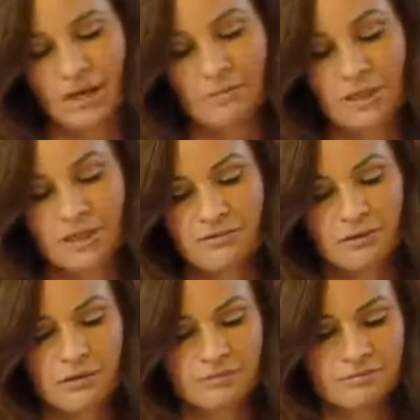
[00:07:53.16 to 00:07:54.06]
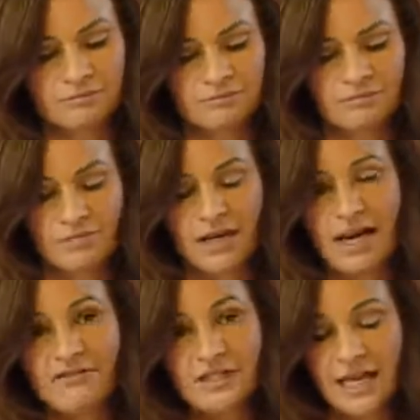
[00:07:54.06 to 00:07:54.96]
I'm done for. And
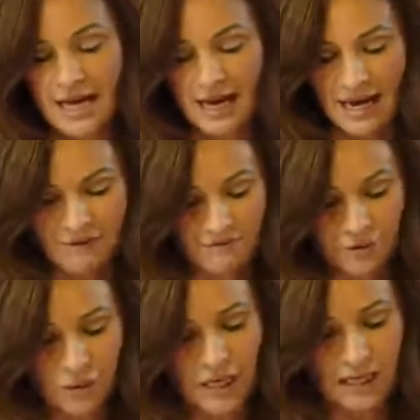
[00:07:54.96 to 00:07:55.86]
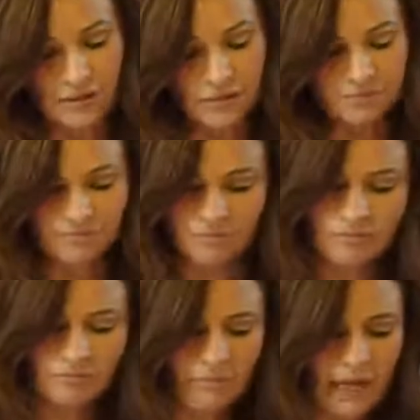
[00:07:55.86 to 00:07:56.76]
after that, I have food guilt.
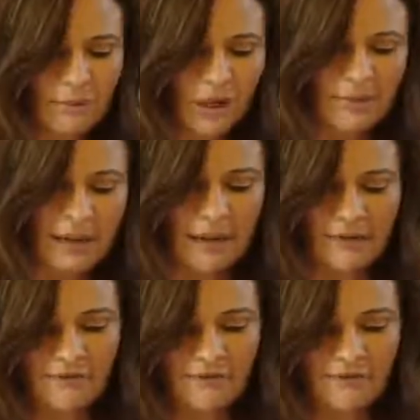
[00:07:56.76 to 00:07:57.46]
And what I mean by